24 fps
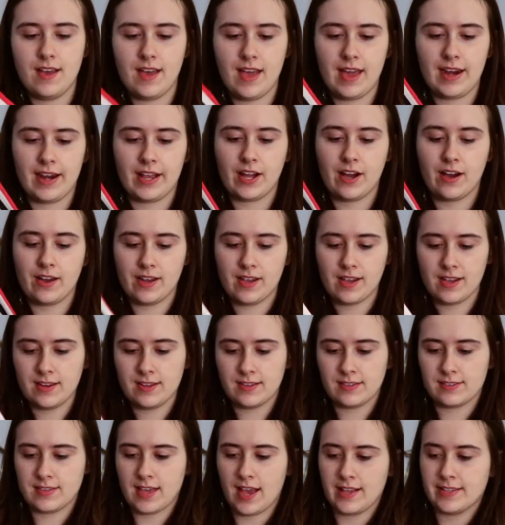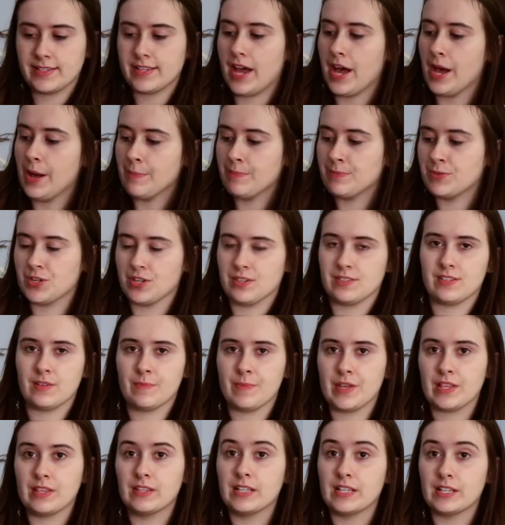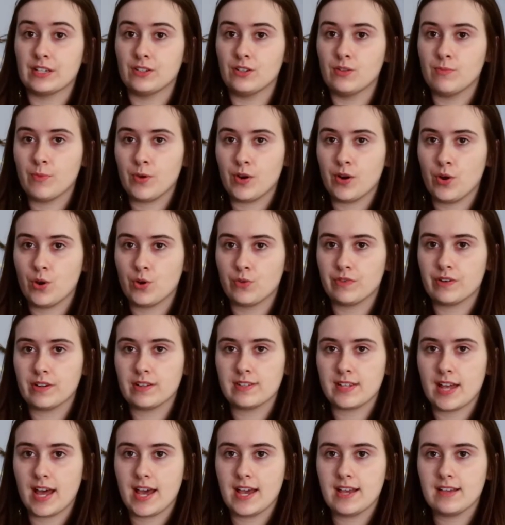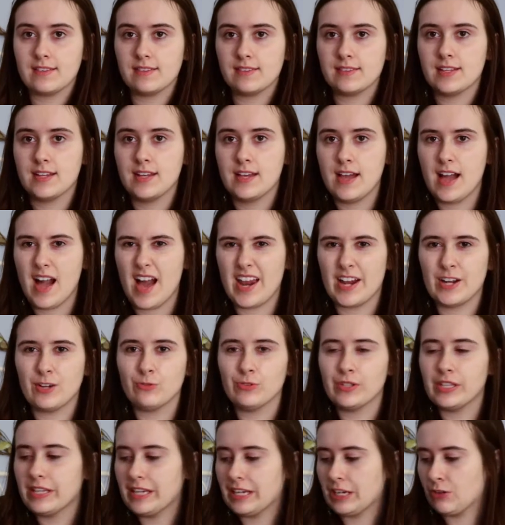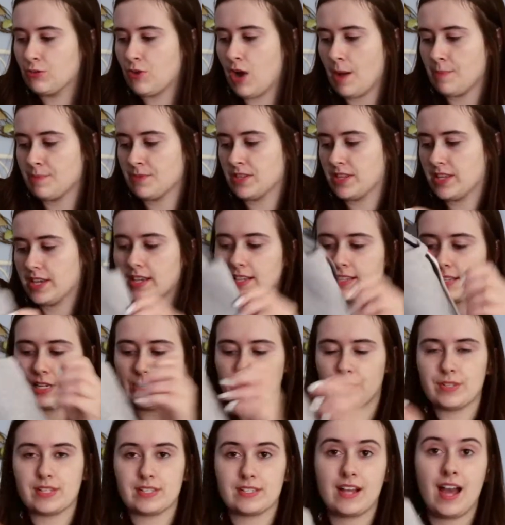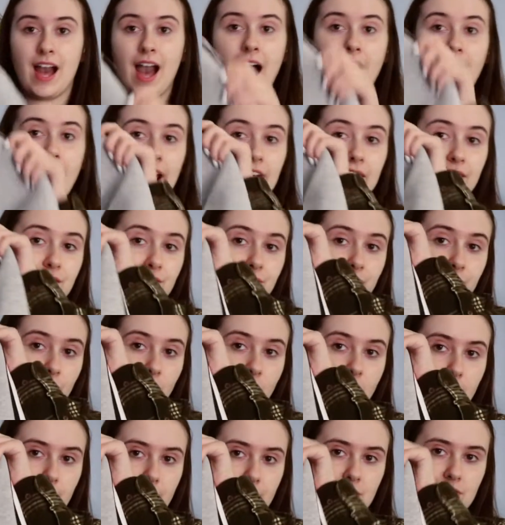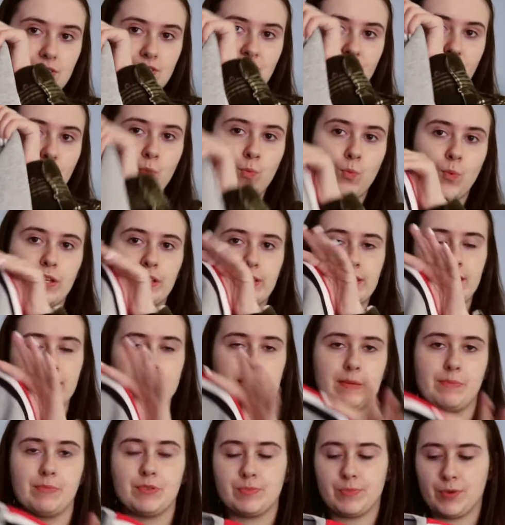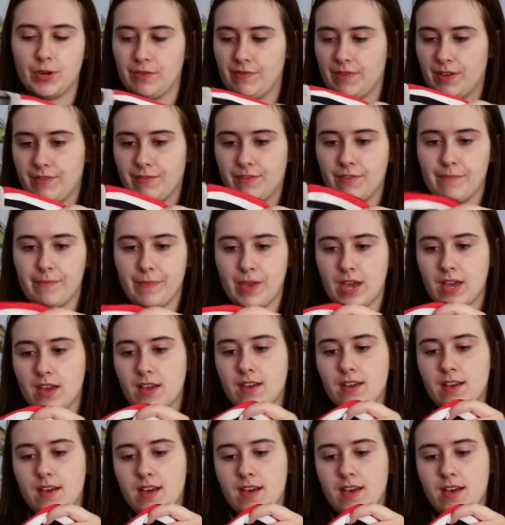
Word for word: and I got it in a size up just to be a little more oversized. And I don't really like cropped things, and it was kind of cropped, so one size up was perfect for me.